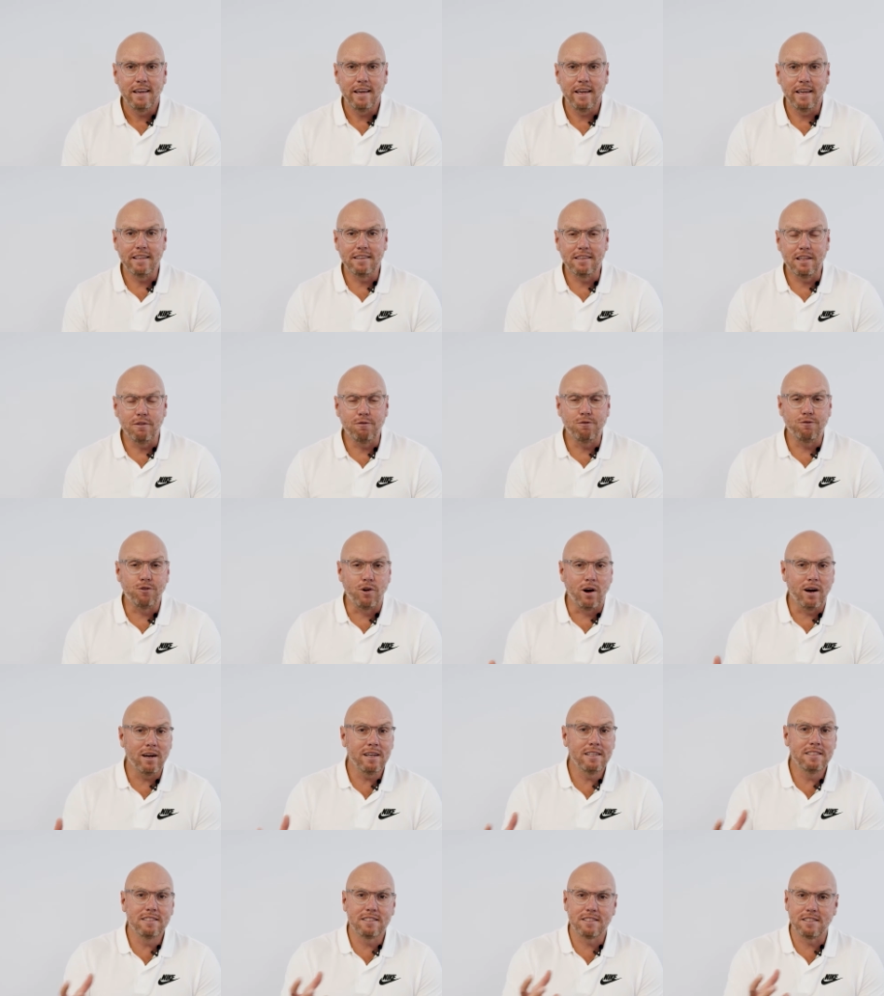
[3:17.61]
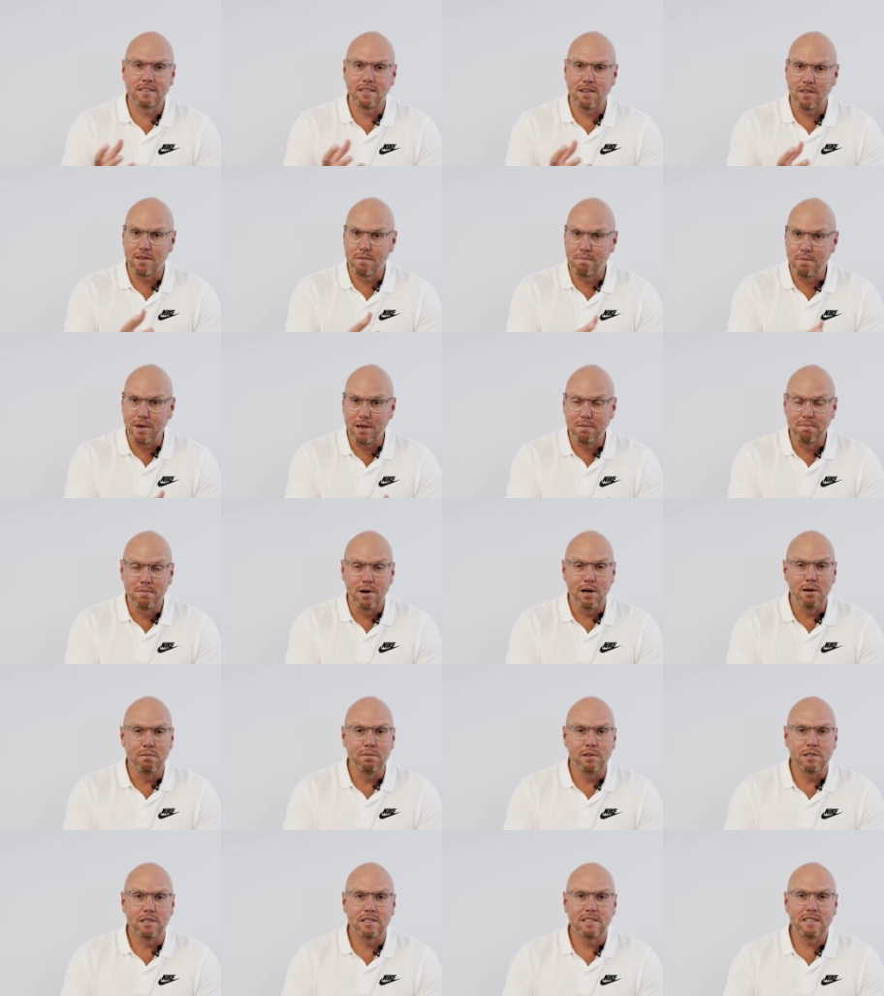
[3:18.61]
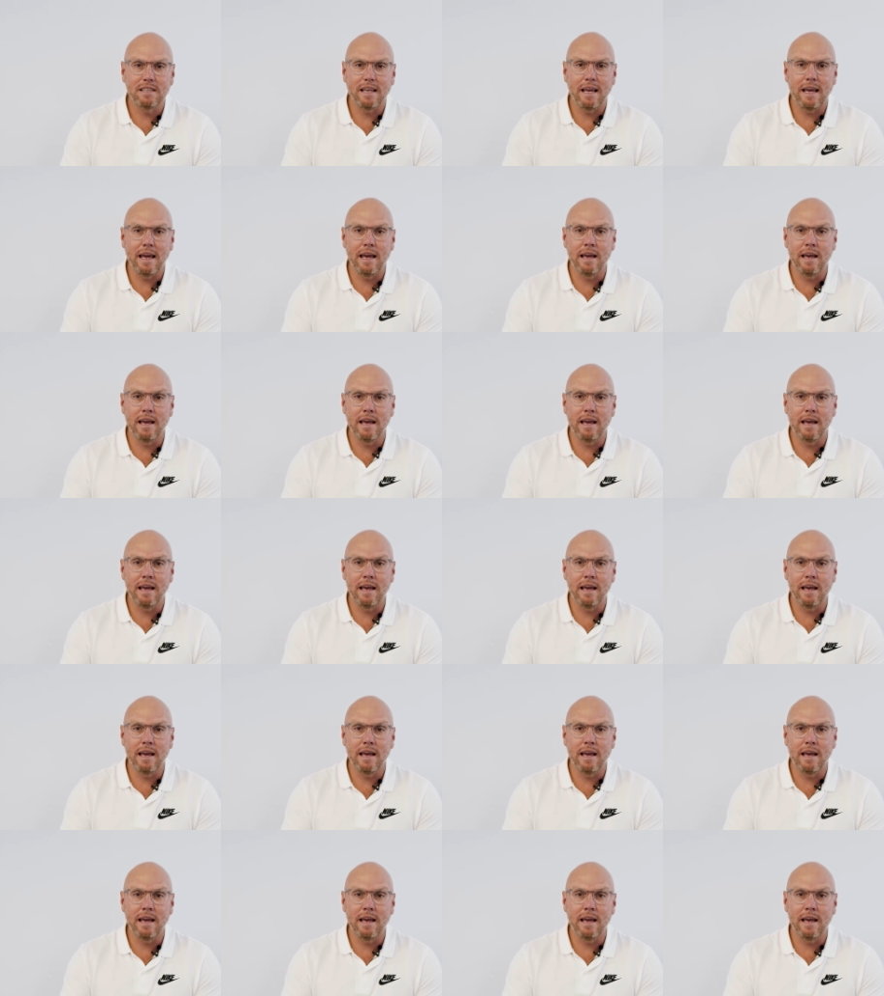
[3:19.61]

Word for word: it defines the big moments